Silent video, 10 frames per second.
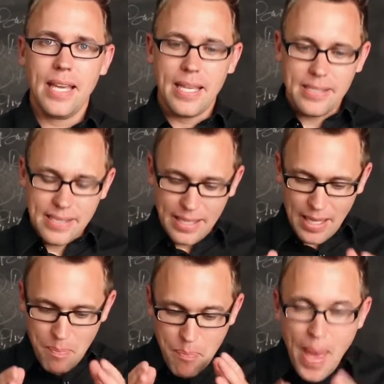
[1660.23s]
is
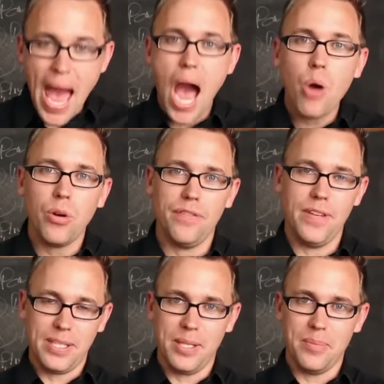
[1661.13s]
to empower
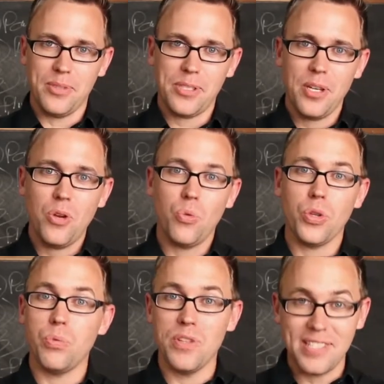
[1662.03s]
victims
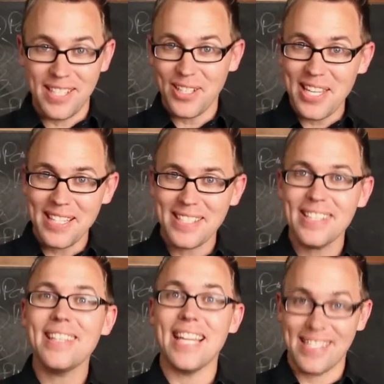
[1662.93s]
with
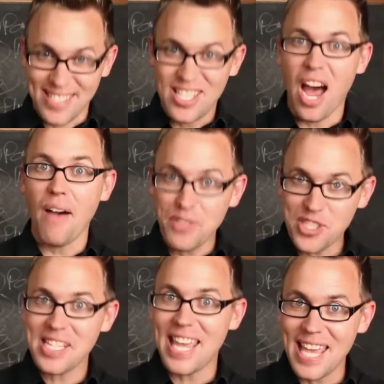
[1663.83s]
resilience, that's tough
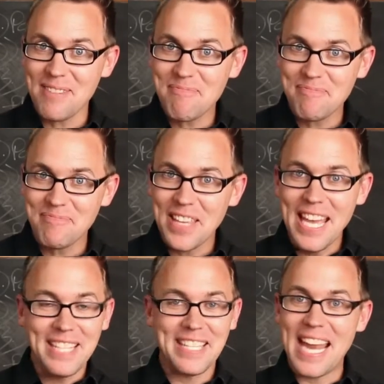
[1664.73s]
skin,
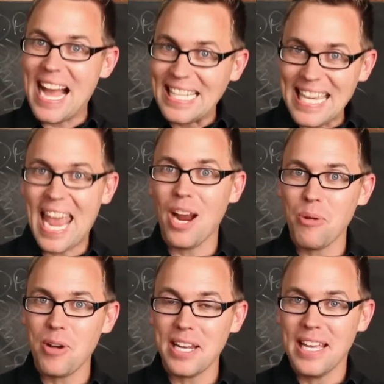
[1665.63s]
to not
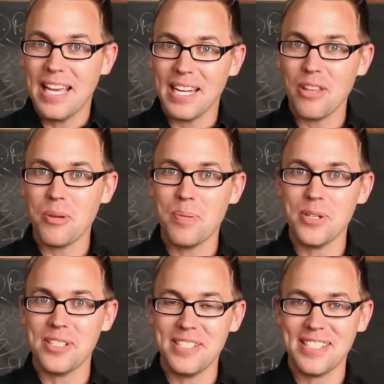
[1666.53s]
care what another
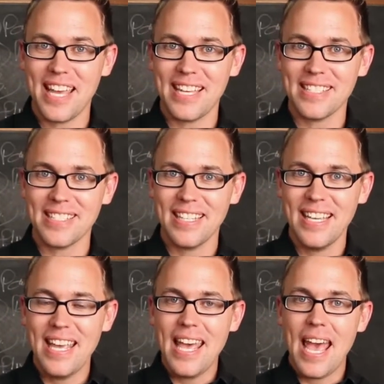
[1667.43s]
person says,
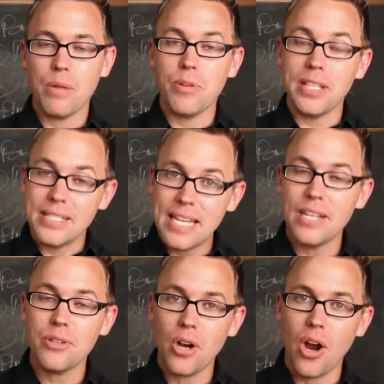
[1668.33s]
and with a
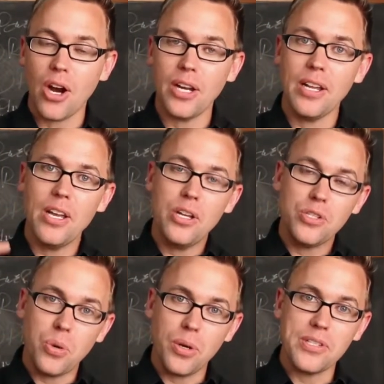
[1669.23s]
tender heart
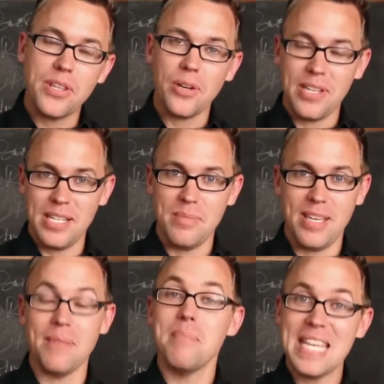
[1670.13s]
towards their
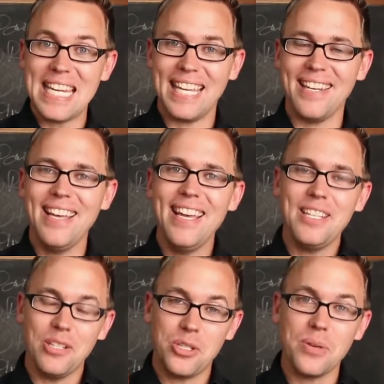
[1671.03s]
enemy, meaning
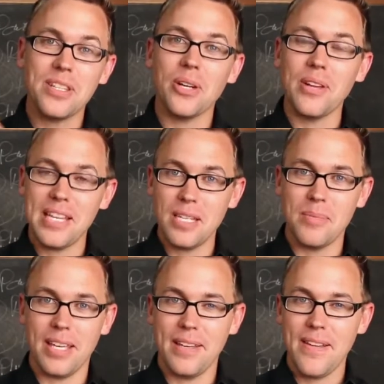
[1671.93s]
to treat their
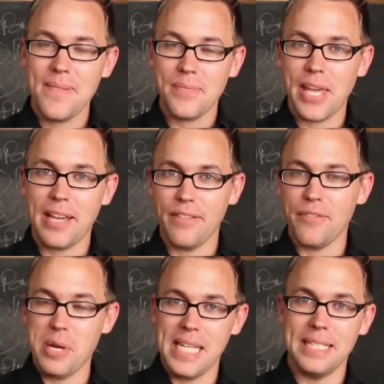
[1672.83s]
enemy like a
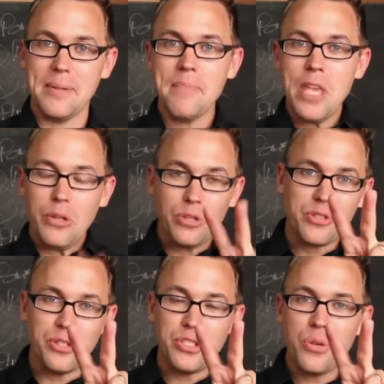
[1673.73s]
friend.
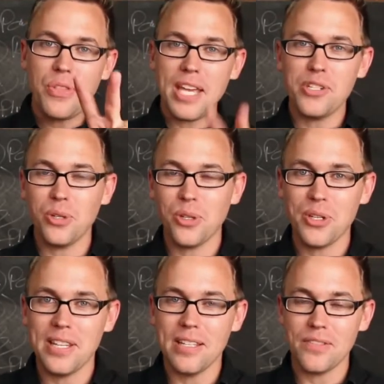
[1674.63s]
Those are the two things you'll
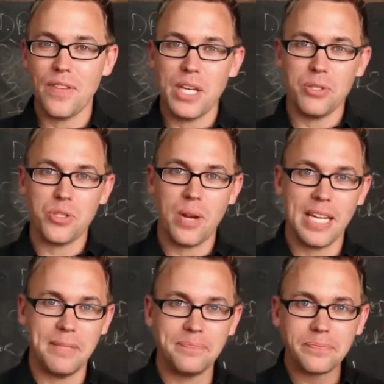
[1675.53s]
learn in this video
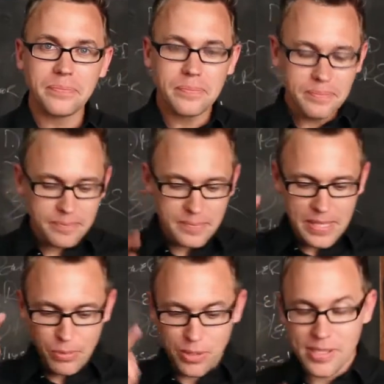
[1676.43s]
training.
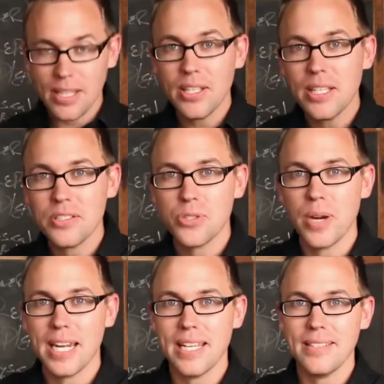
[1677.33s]
Resilience
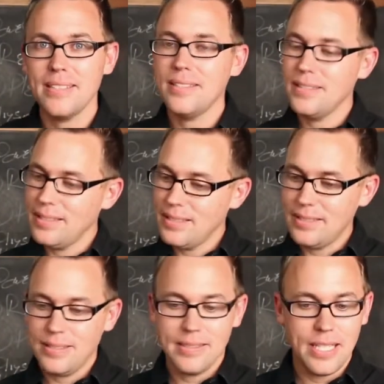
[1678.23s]
training,
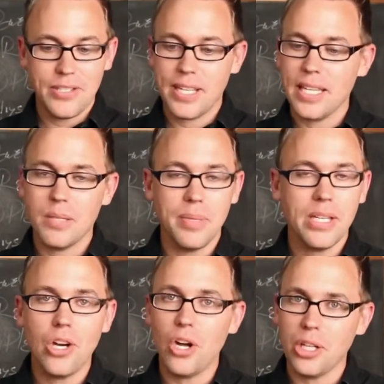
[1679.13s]
teach a kid to
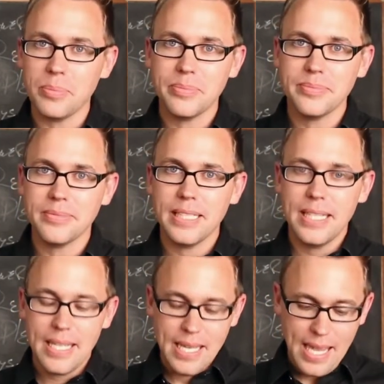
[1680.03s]
be calm,
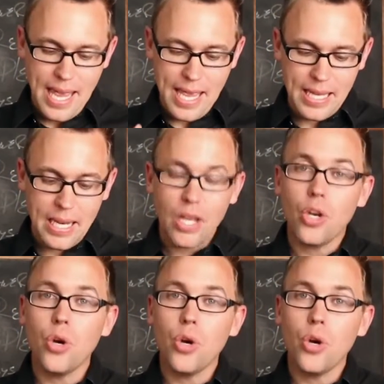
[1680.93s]
and